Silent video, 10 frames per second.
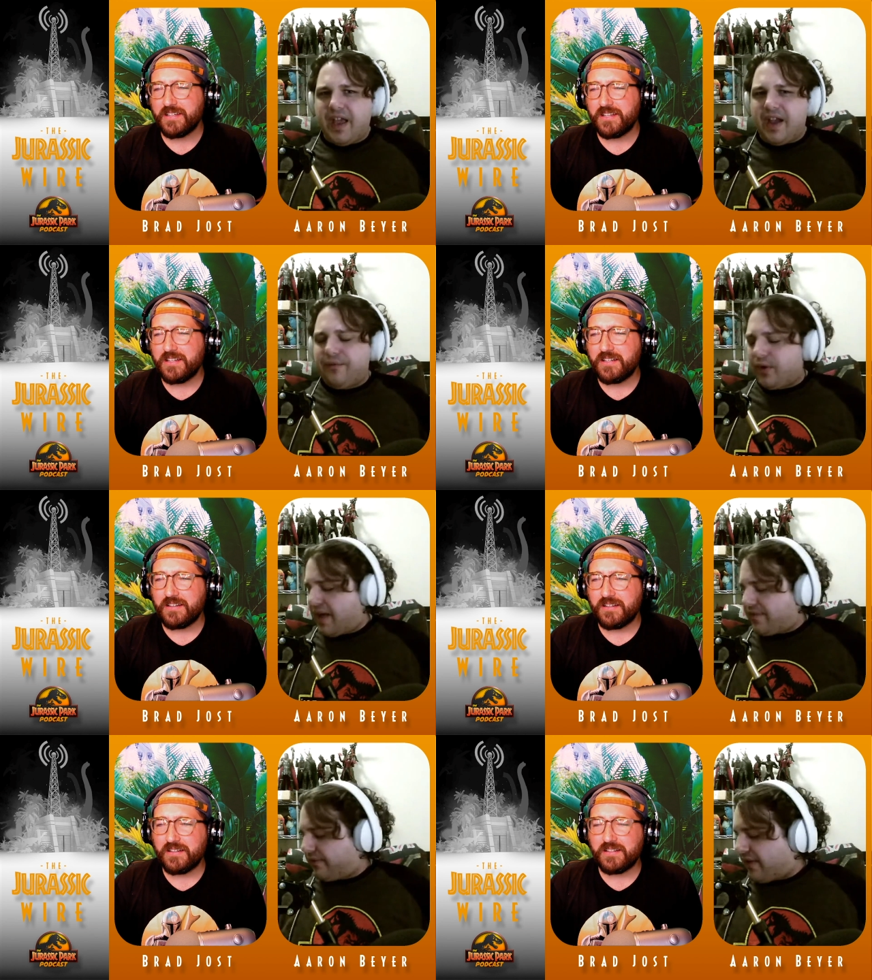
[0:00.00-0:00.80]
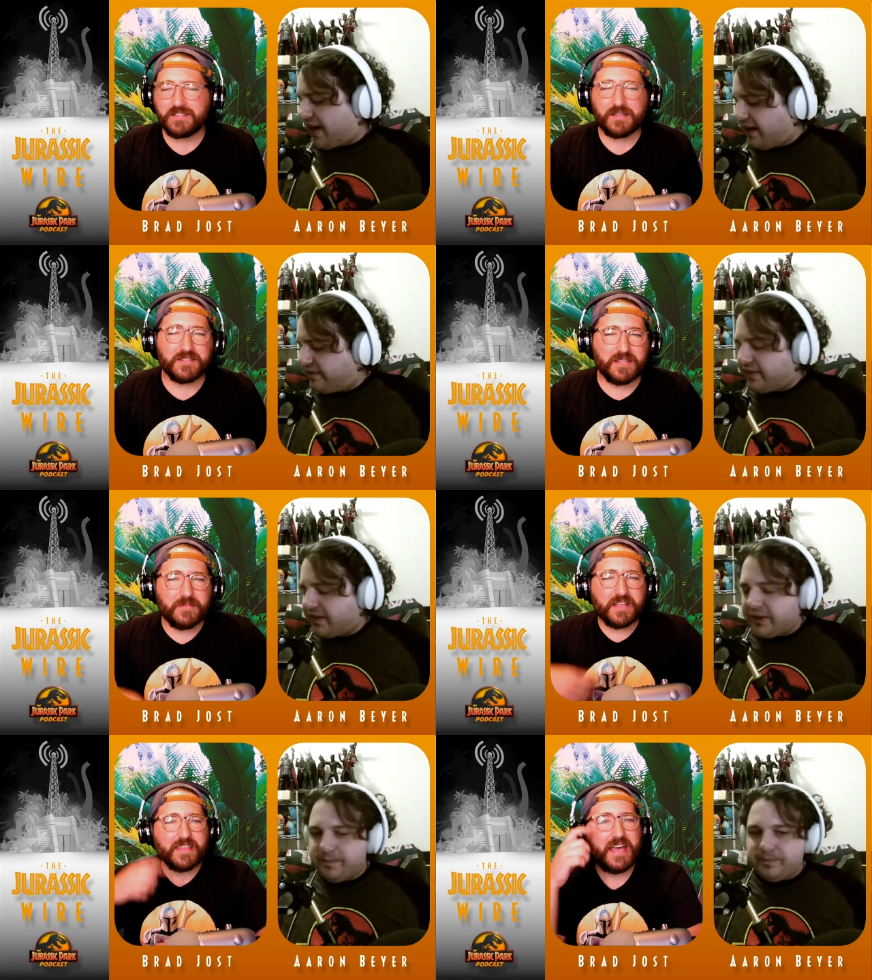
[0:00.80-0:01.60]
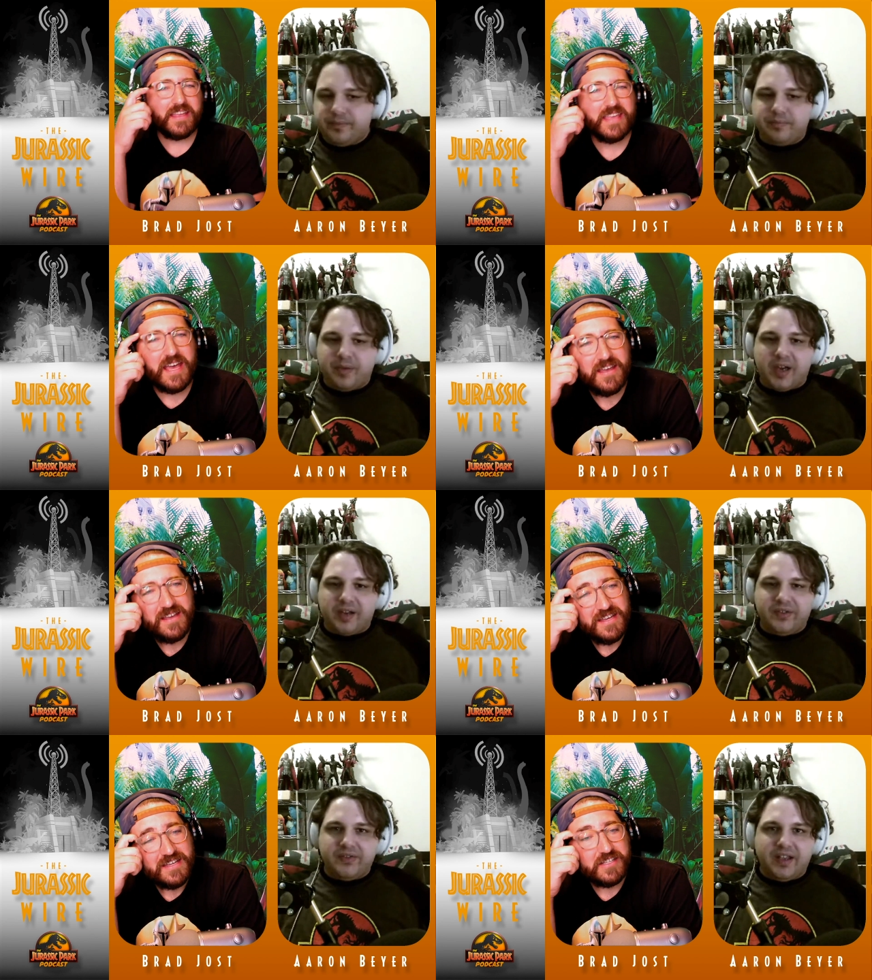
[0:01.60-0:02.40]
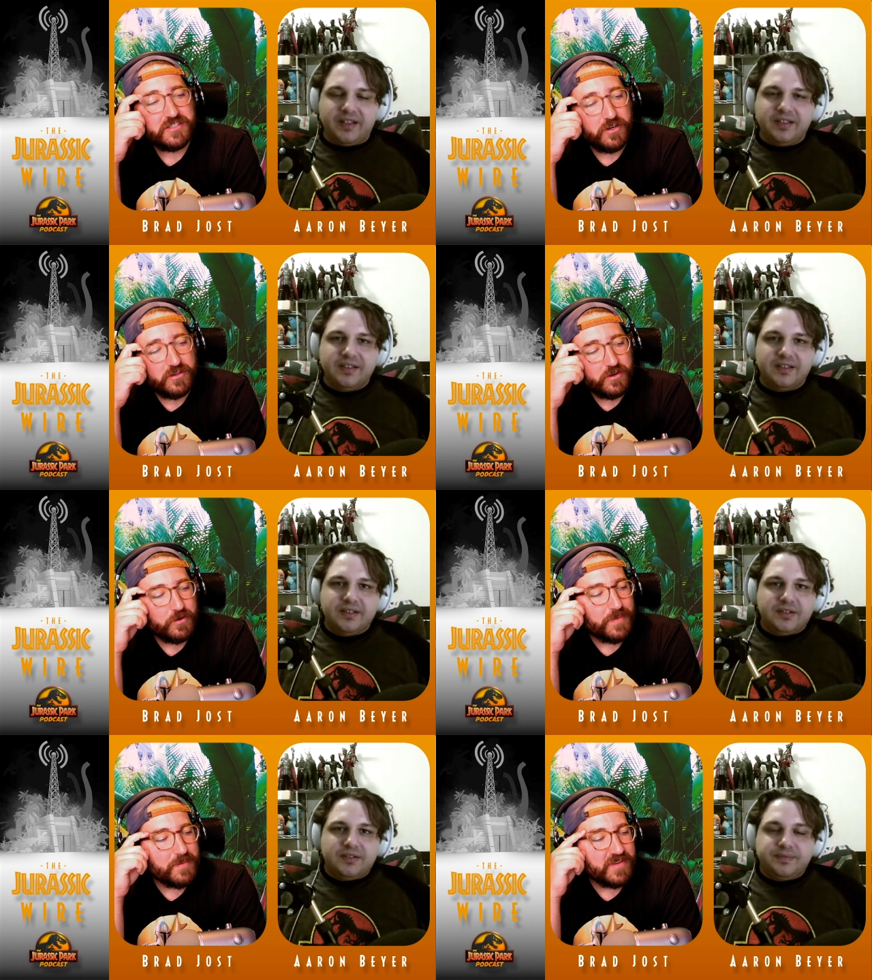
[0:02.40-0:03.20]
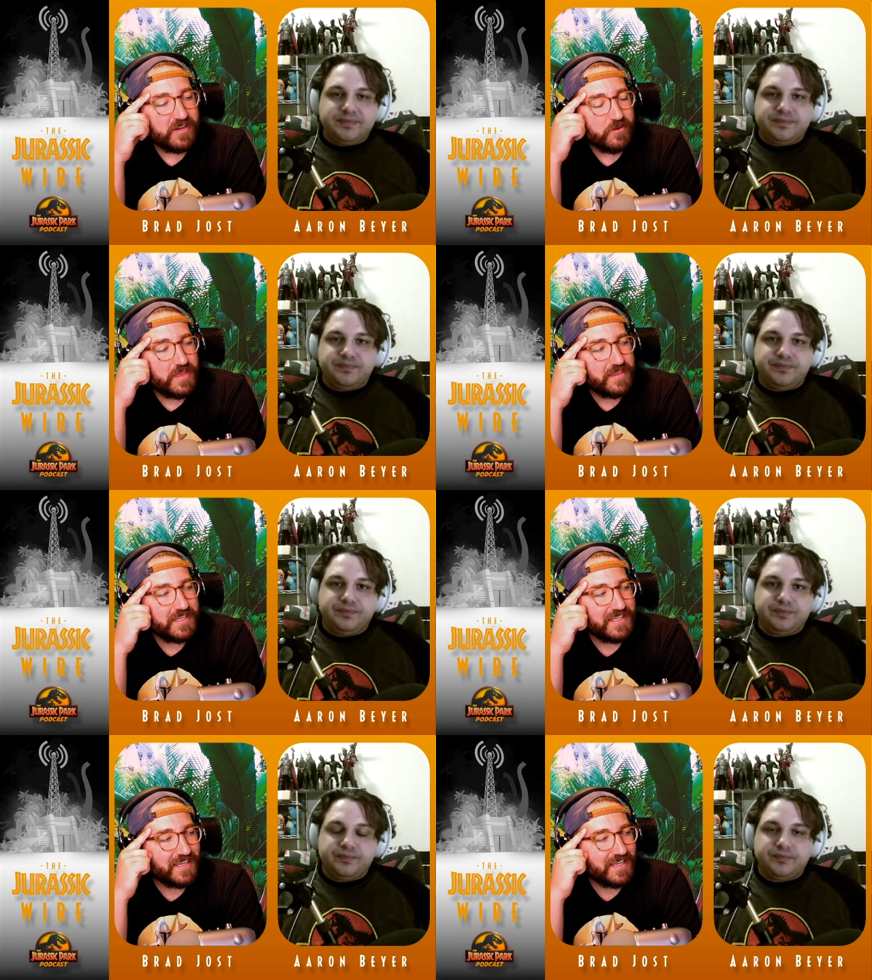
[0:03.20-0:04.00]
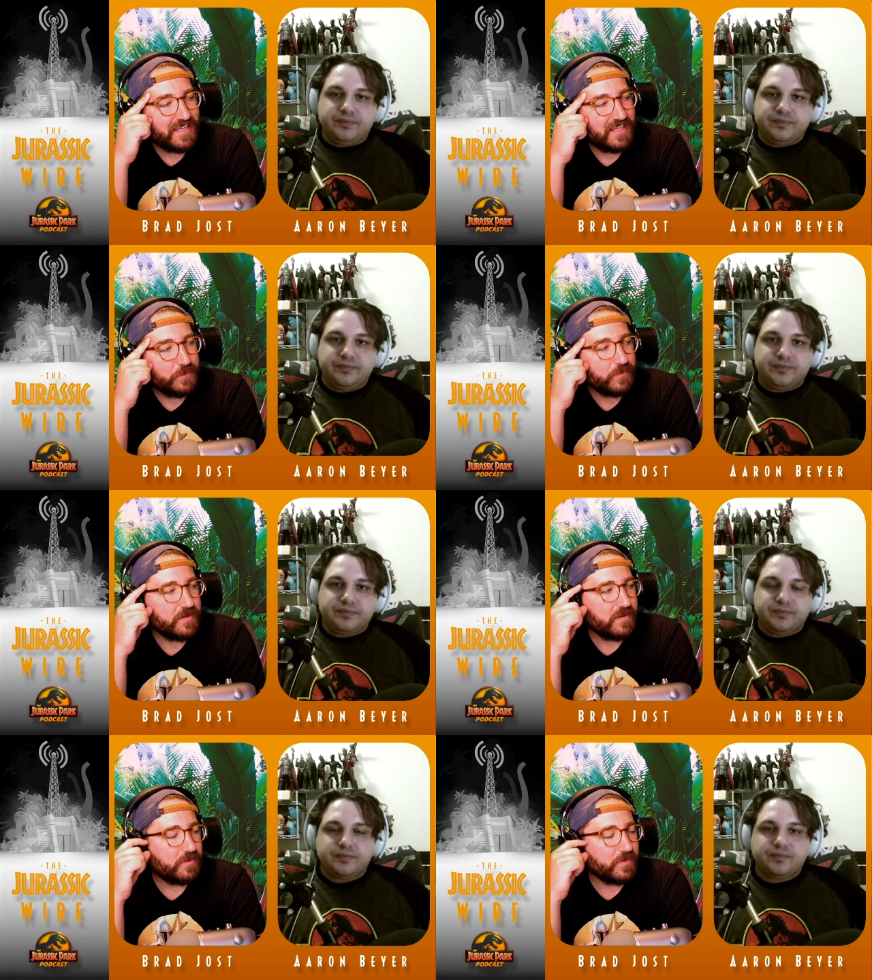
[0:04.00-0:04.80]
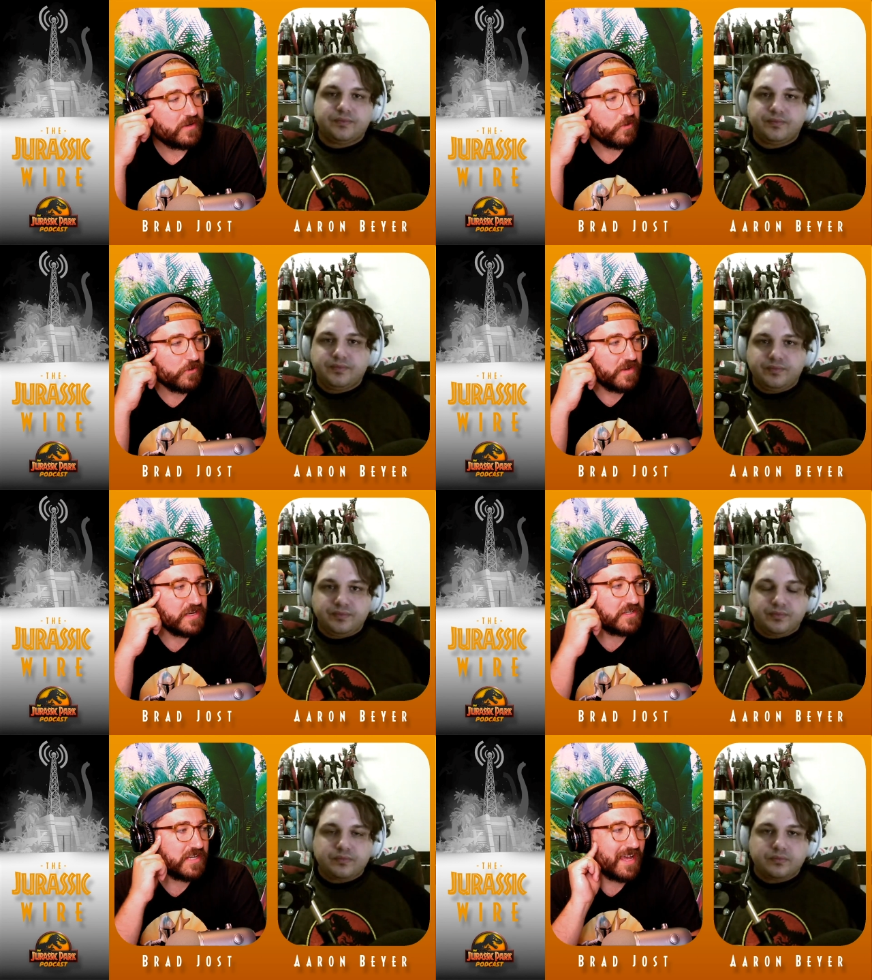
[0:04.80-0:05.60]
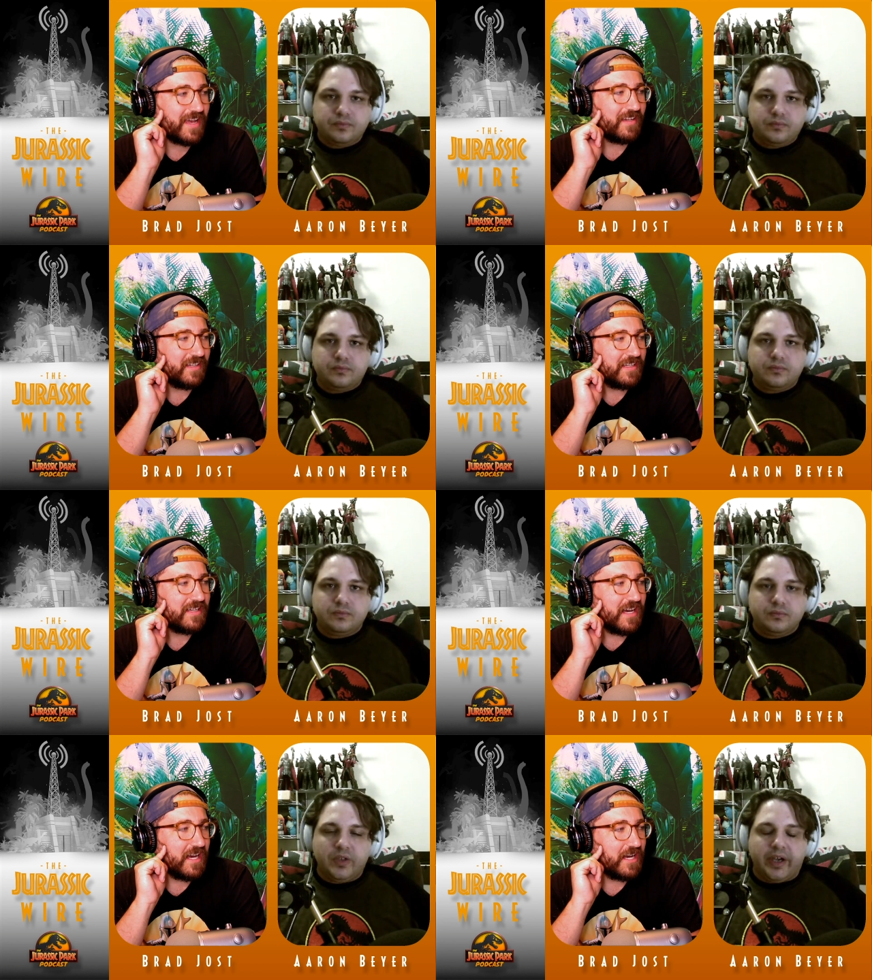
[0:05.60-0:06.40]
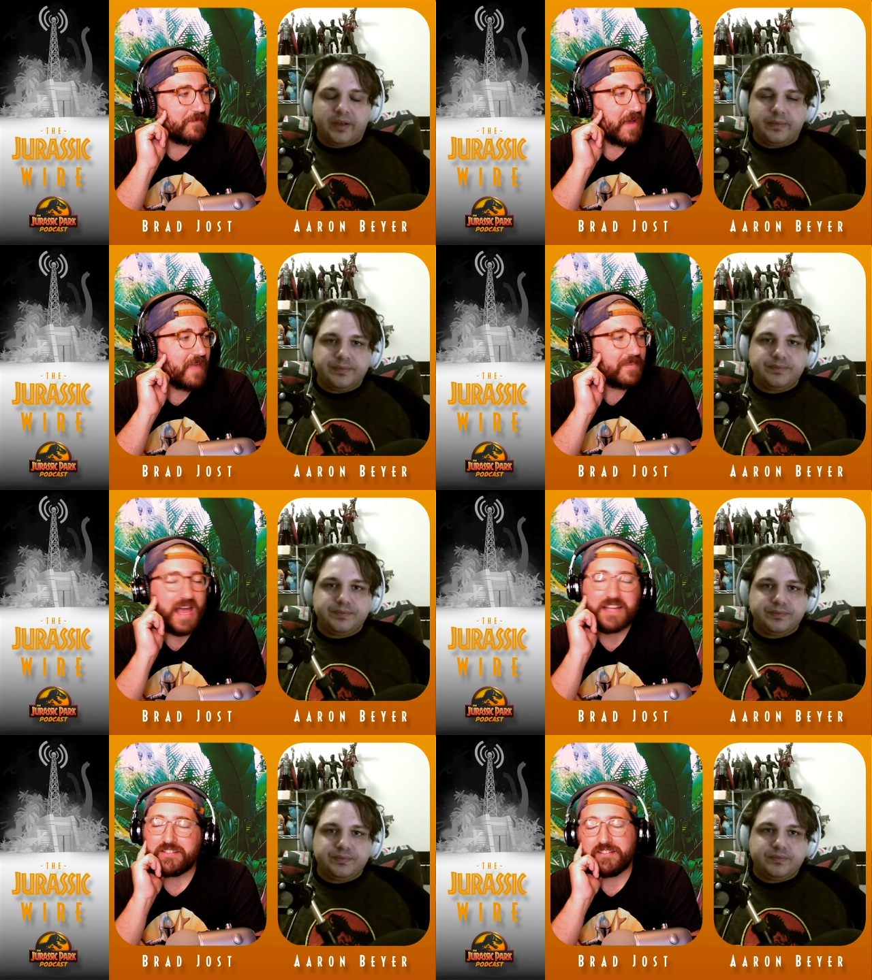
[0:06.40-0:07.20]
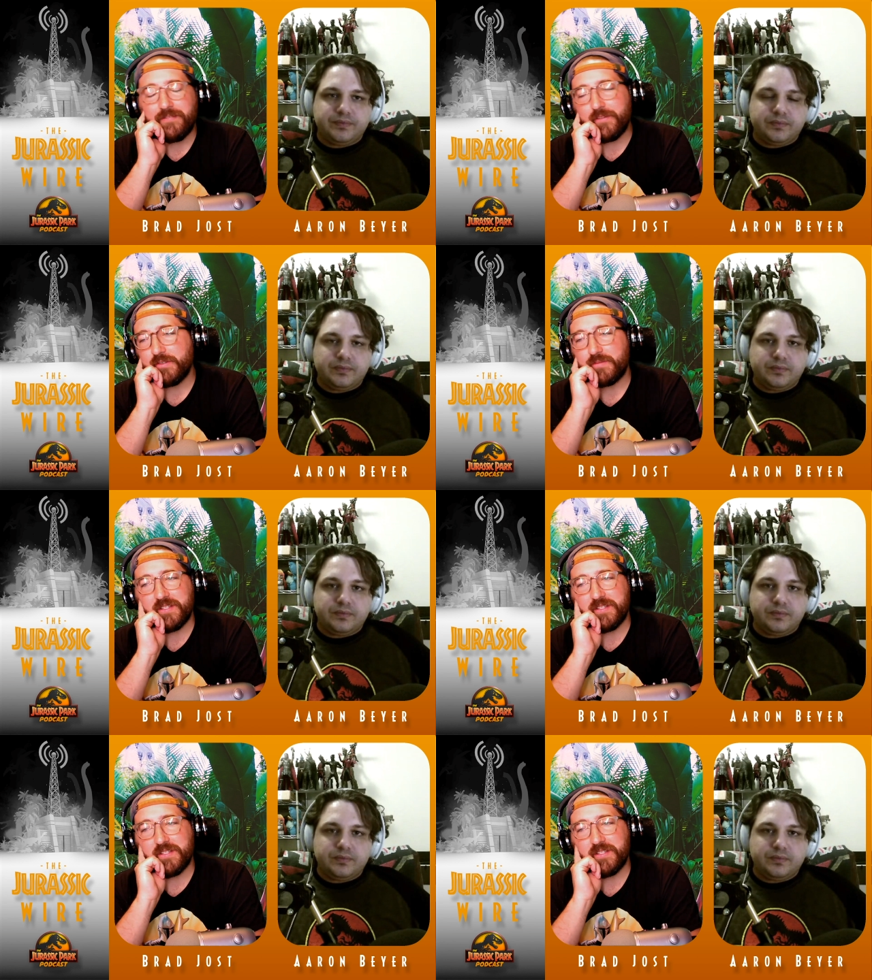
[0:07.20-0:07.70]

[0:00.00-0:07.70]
Speaker 1: yeah, four and a half or five, something like um, that.
Speaker 2: Yeah, because they're they're a bit bigger than the uh, three and three quarter inch. Yeah, um, yeah. And I just love those